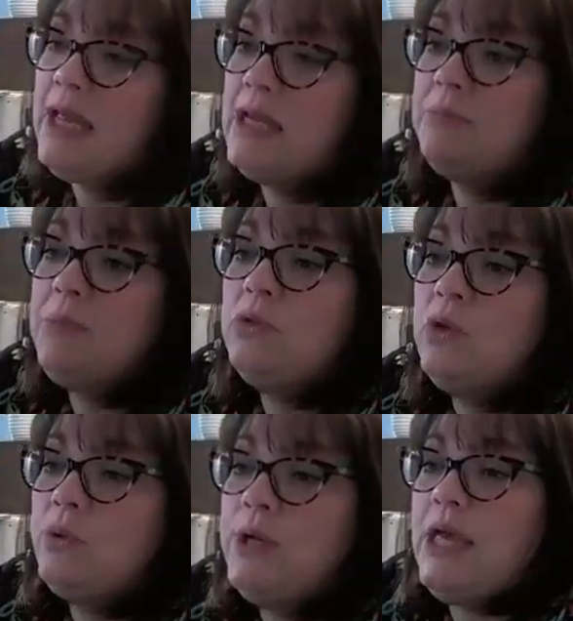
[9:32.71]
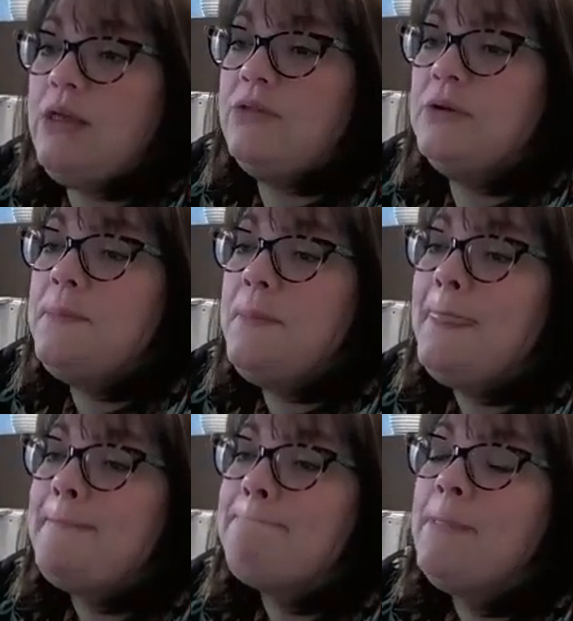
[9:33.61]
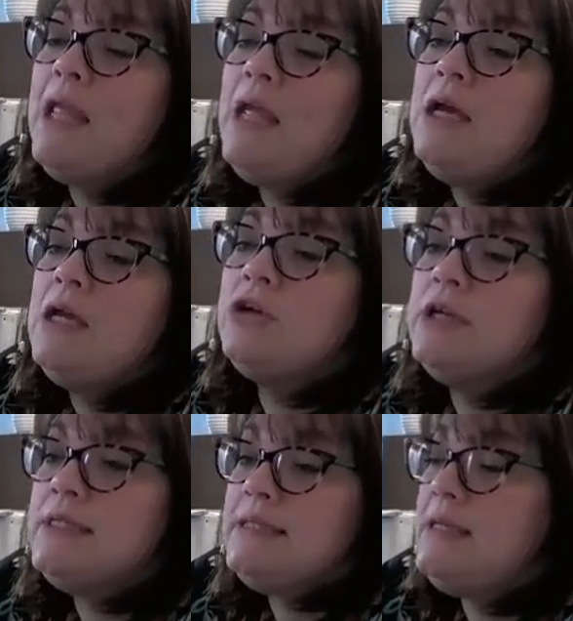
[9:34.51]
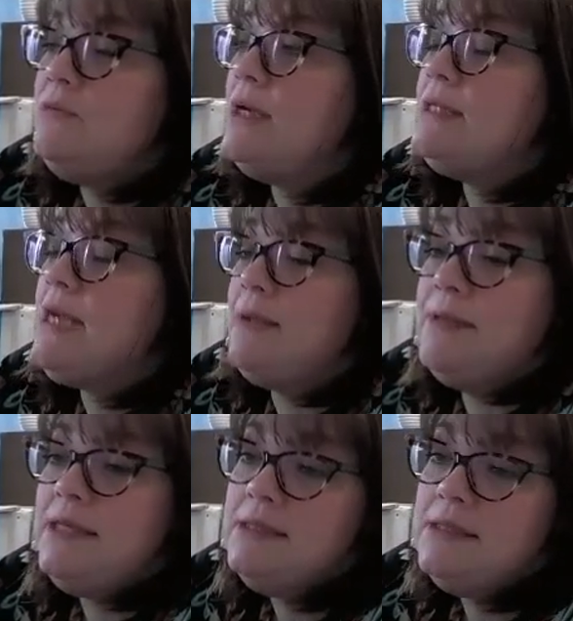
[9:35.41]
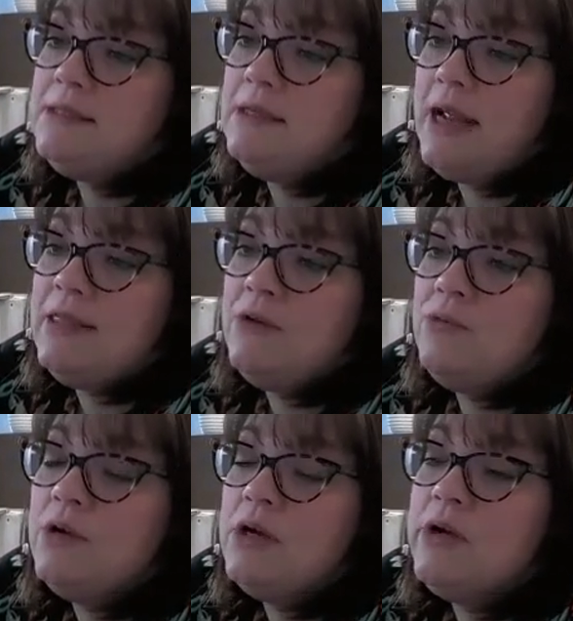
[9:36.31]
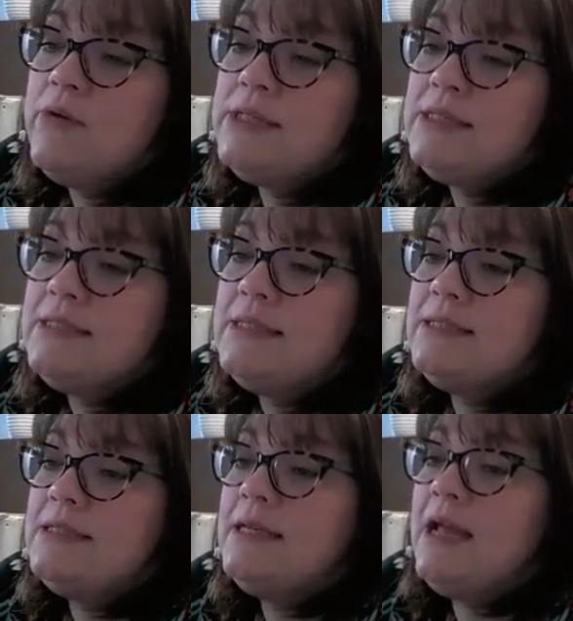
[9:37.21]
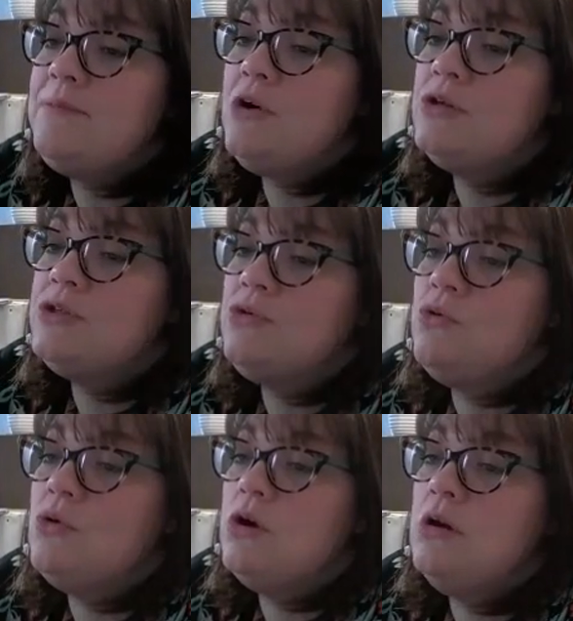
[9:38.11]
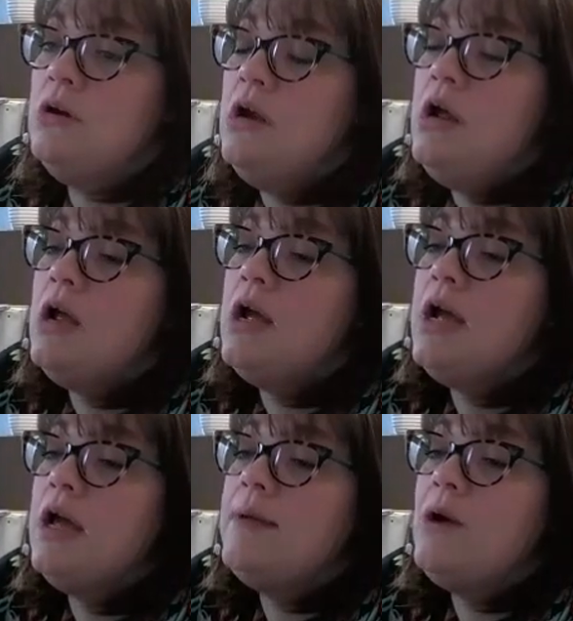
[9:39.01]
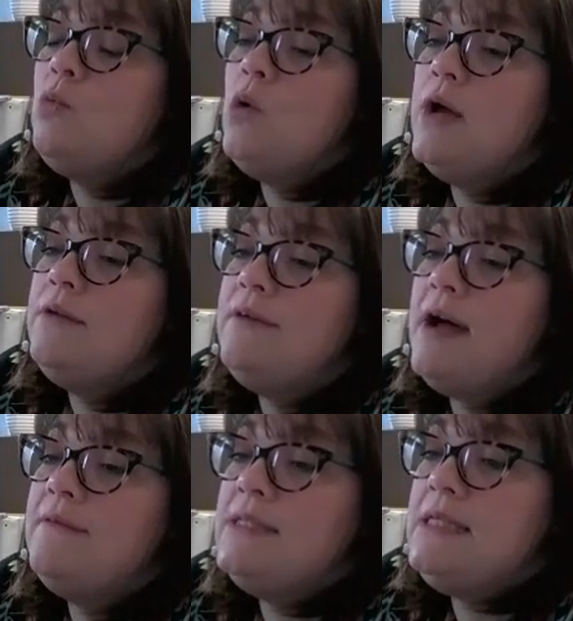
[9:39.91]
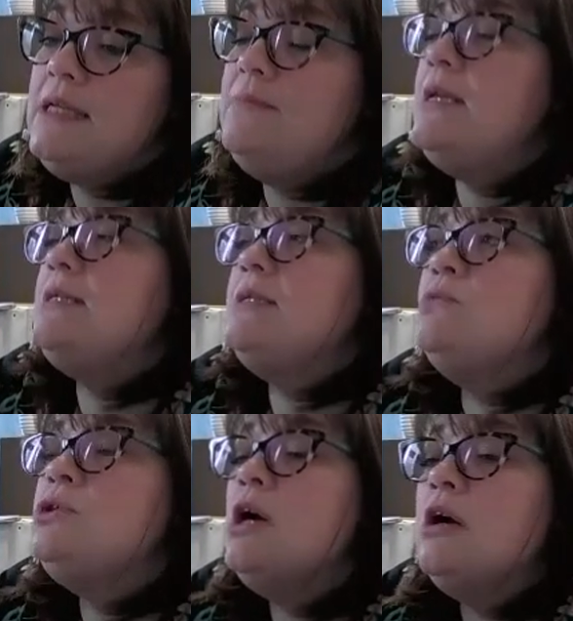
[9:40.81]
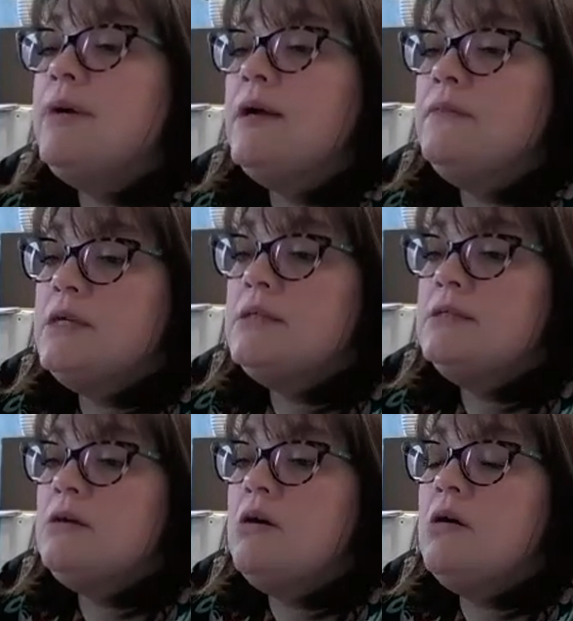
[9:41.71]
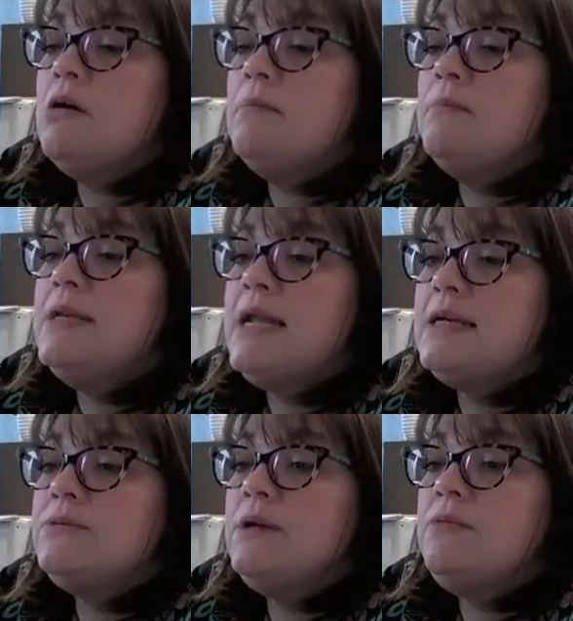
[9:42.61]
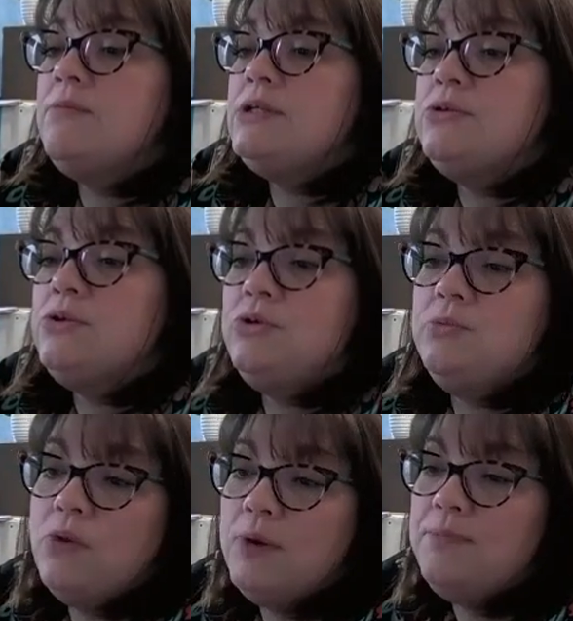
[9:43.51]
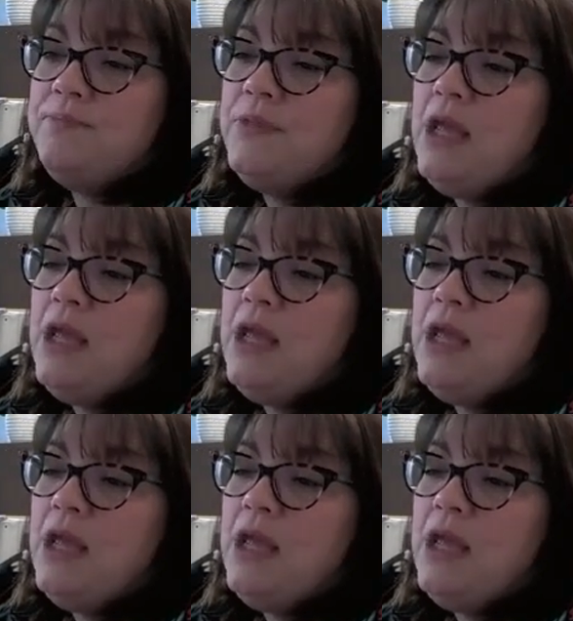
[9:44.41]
They kind of both go together. You're going to see what time it is, and then we're going to assess an APGAR score at 1, 5, and 10 minutes. And we'll talk about this next week when we do the newborn.